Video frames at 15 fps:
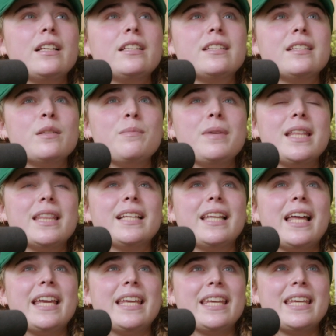Does it mean that
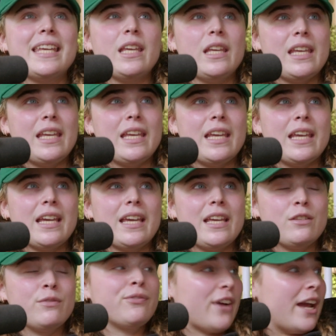like he
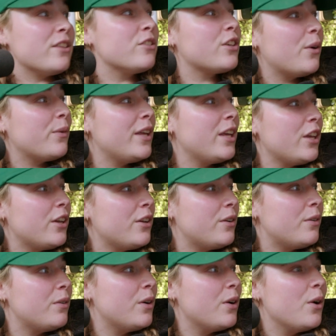is friend zoning
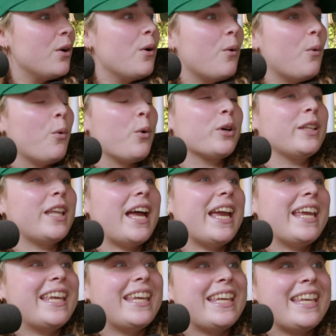you or
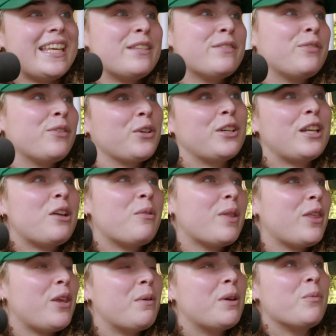like he's flirting
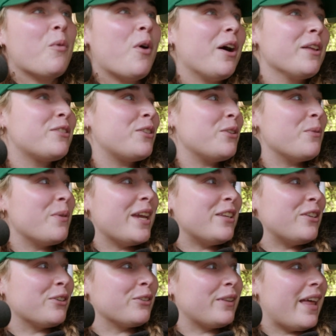with you and wants you in
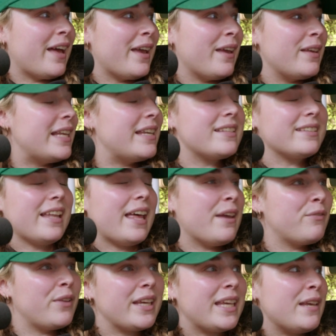your life in his
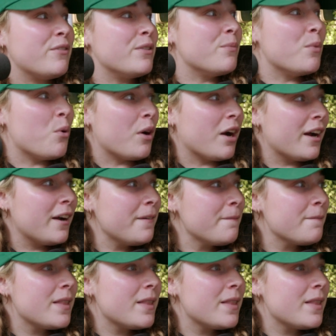life like even more?